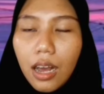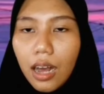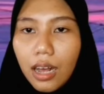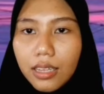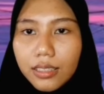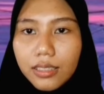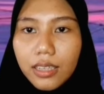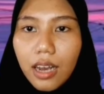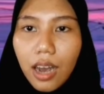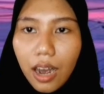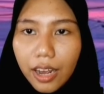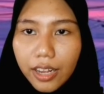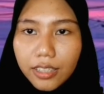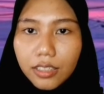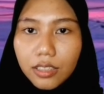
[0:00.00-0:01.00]
as
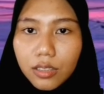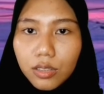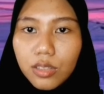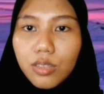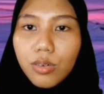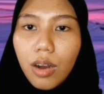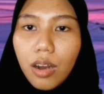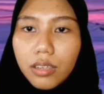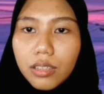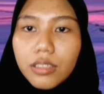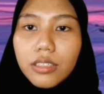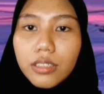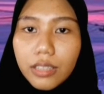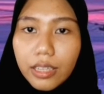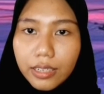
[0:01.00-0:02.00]
aids to
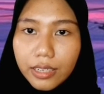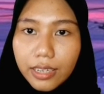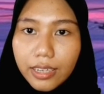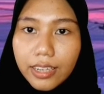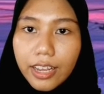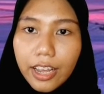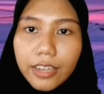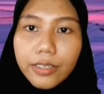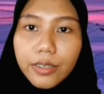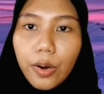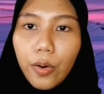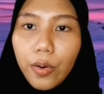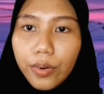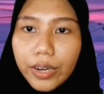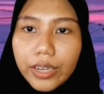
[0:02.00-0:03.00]
understanding and
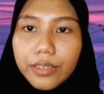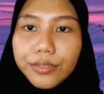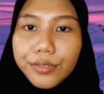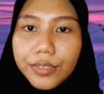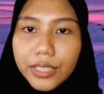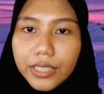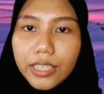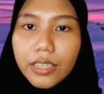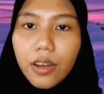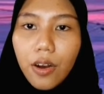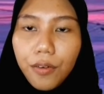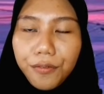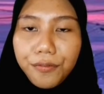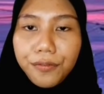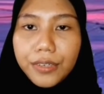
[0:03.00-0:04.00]
correct reading
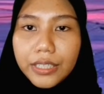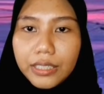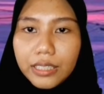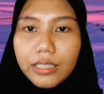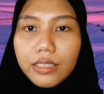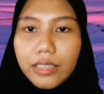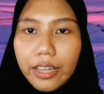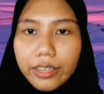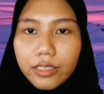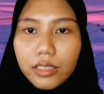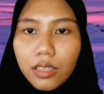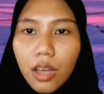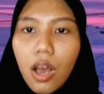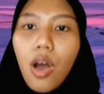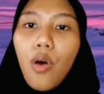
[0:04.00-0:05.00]
of written text,